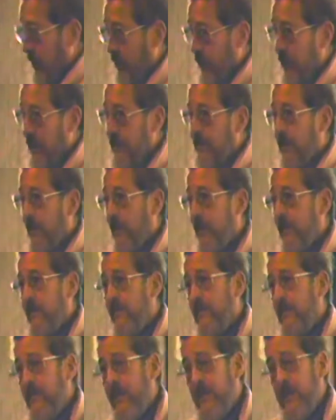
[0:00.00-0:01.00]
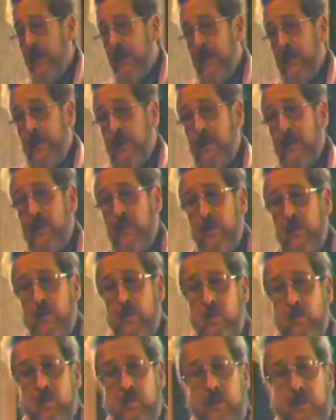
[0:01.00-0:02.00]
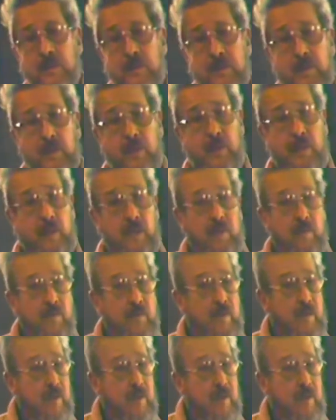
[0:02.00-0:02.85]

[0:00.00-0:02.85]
people in the corporate staff.